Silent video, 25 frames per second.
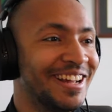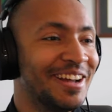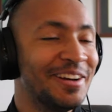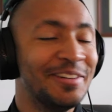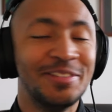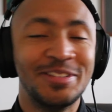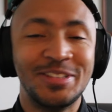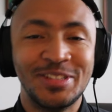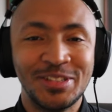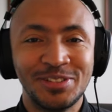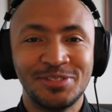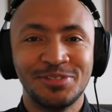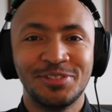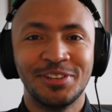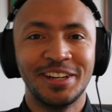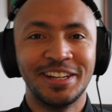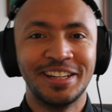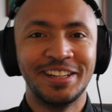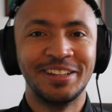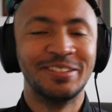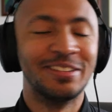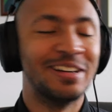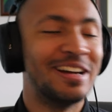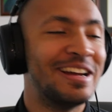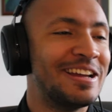which is
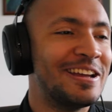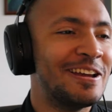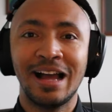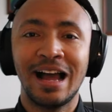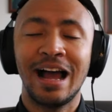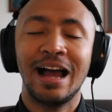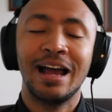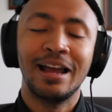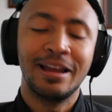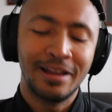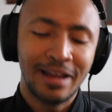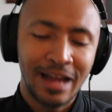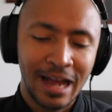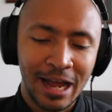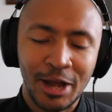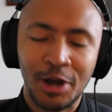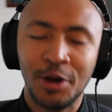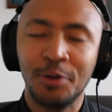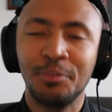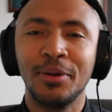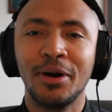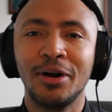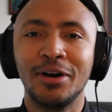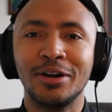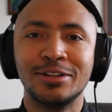funny, right? I, I
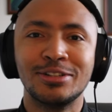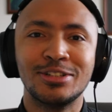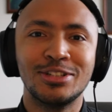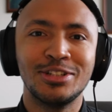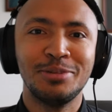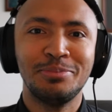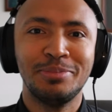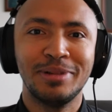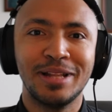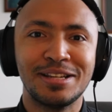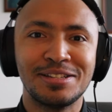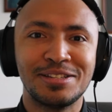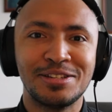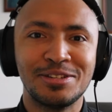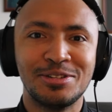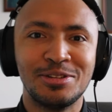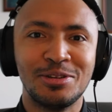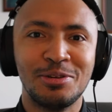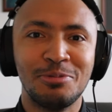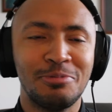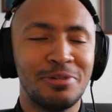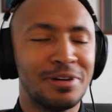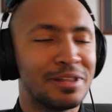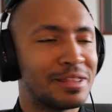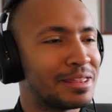hope R N G blesses
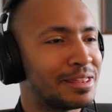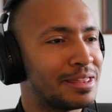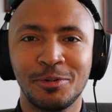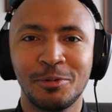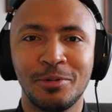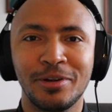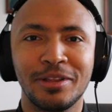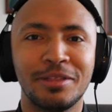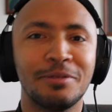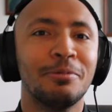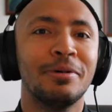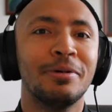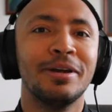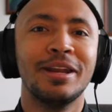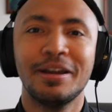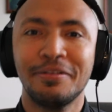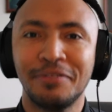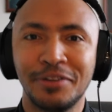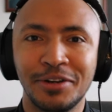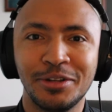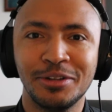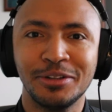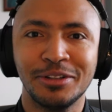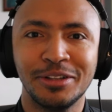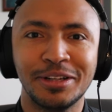you with, with
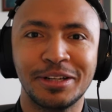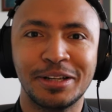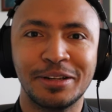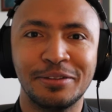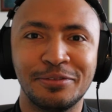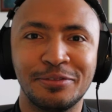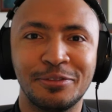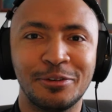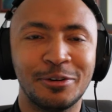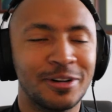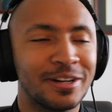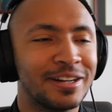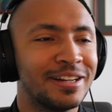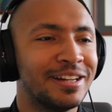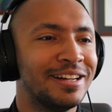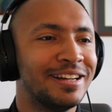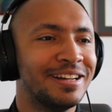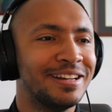whatever you're looking for.